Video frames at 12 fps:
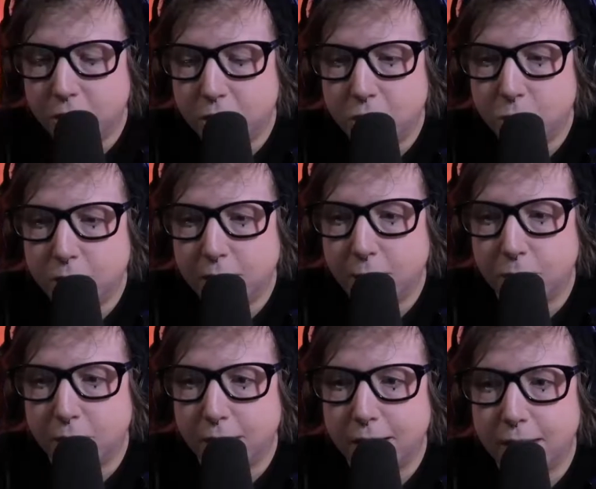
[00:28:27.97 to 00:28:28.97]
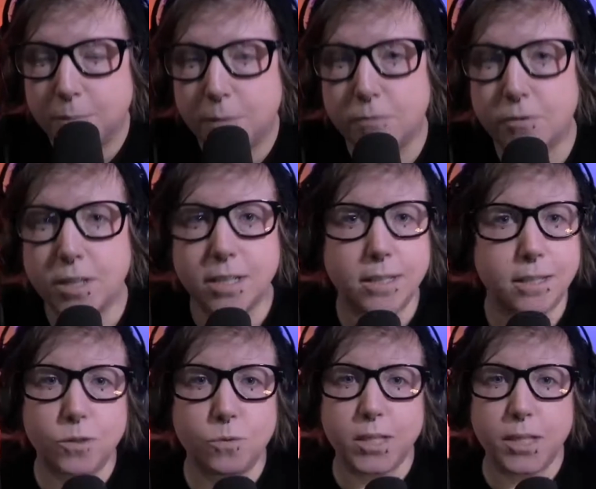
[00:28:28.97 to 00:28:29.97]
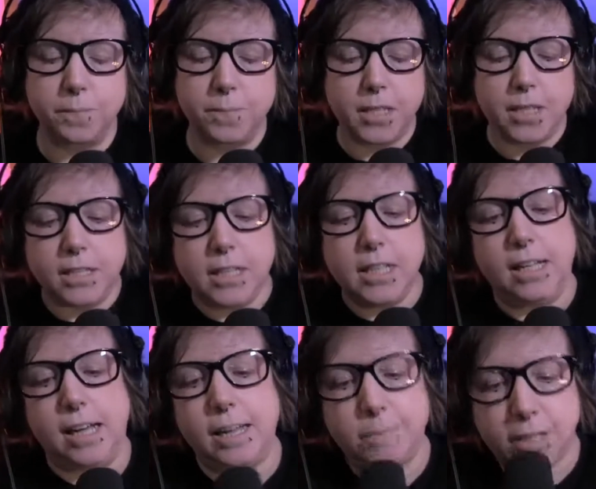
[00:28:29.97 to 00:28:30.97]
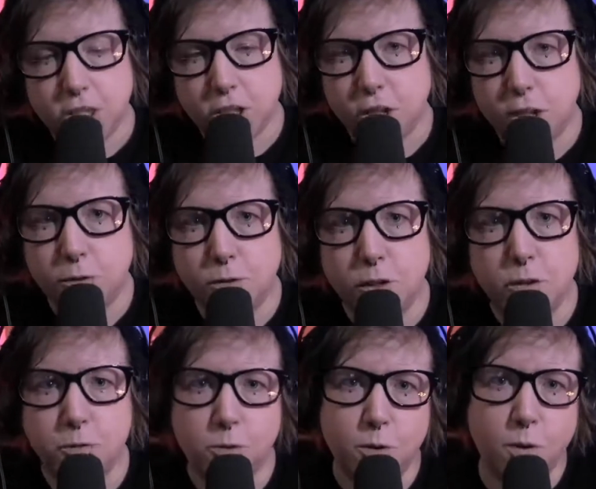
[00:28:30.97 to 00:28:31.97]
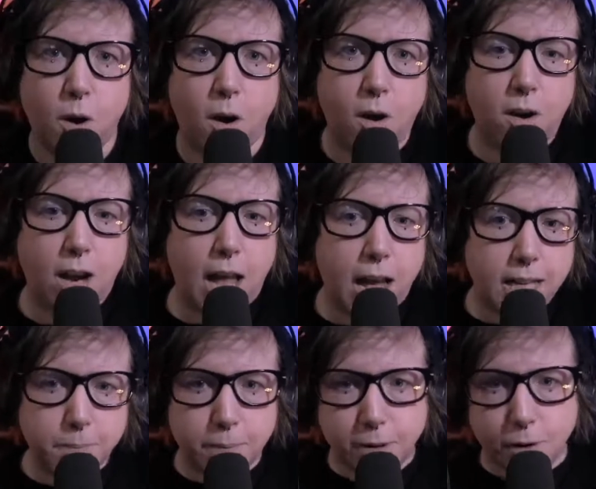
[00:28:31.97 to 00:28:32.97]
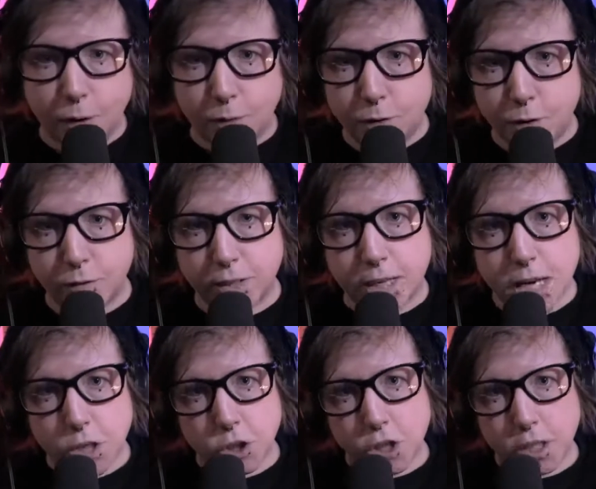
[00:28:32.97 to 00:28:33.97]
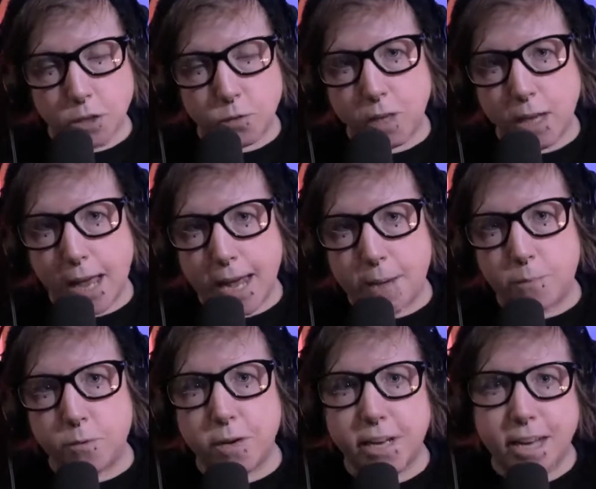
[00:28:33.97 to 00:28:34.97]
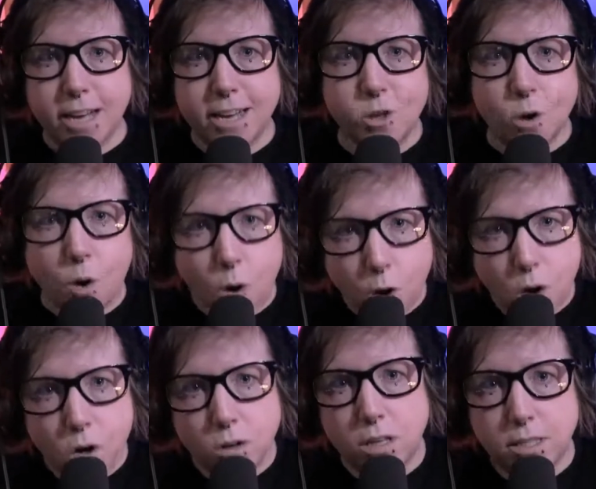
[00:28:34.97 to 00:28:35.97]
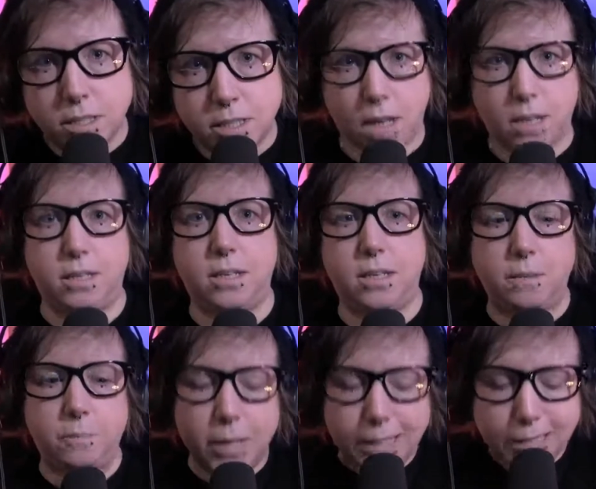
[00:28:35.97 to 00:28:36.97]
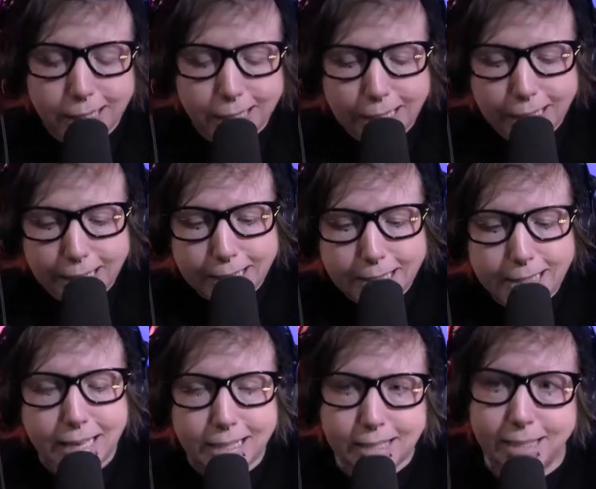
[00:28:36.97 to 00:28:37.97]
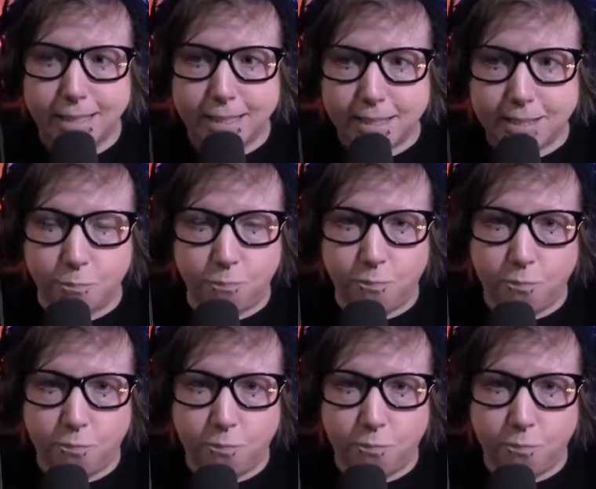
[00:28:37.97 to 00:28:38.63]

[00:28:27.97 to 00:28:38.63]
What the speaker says: there's just no time for that. I'm afraid there's no time. I'm just going to run through our last bit of notifications for the library. It's all Santa. Basically, it's Santa and his